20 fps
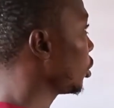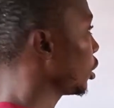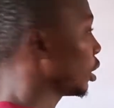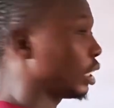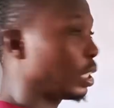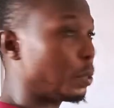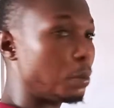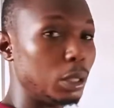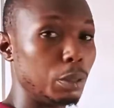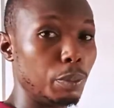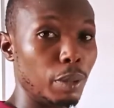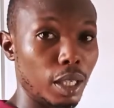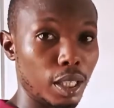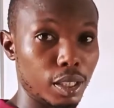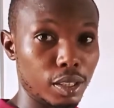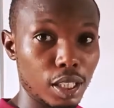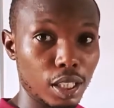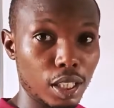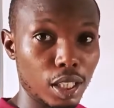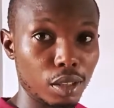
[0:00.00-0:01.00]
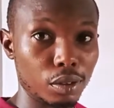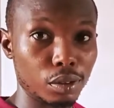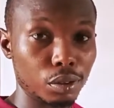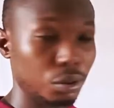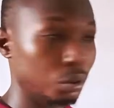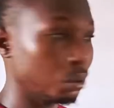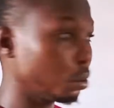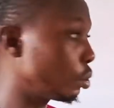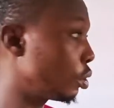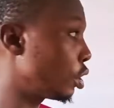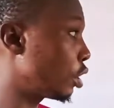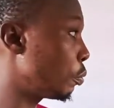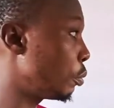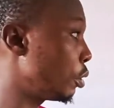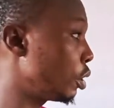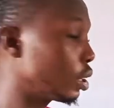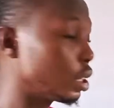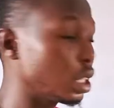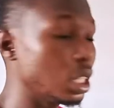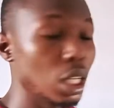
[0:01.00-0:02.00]
is a debit balance account, so it
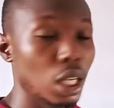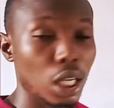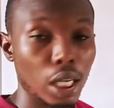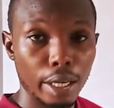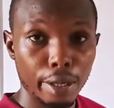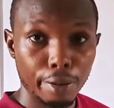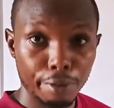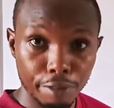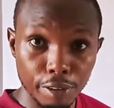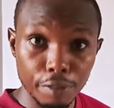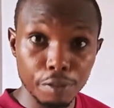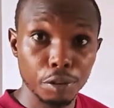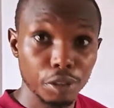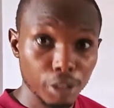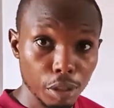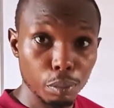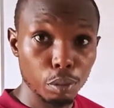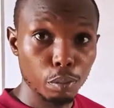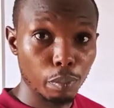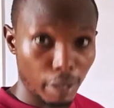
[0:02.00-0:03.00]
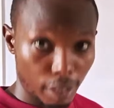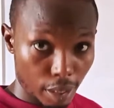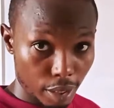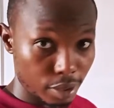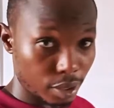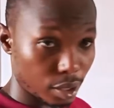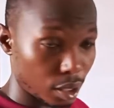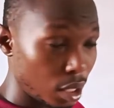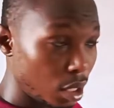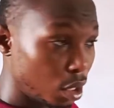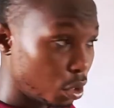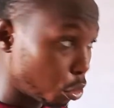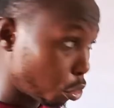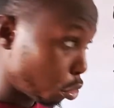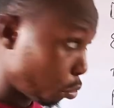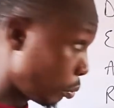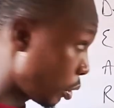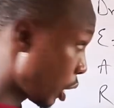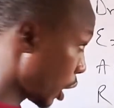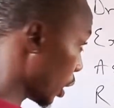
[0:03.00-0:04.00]
means our favorable balance
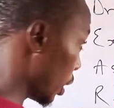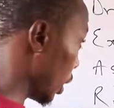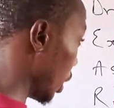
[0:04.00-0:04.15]
should be at the